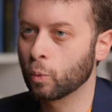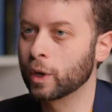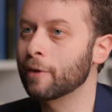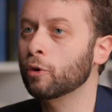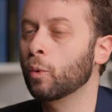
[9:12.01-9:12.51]

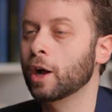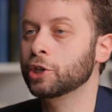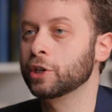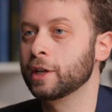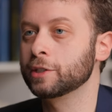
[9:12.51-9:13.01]
Whatever
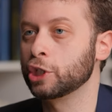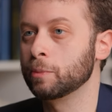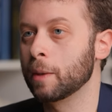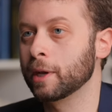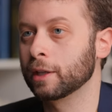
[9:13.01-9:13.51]
watch it is that
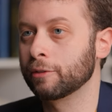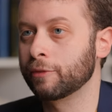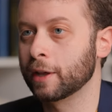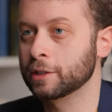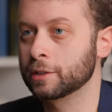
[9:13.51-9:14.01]
you may be on the
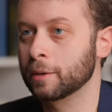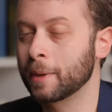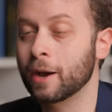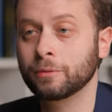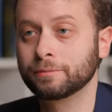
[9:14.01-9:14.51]
fence
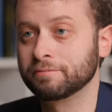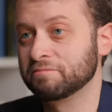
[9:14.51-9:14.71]
about,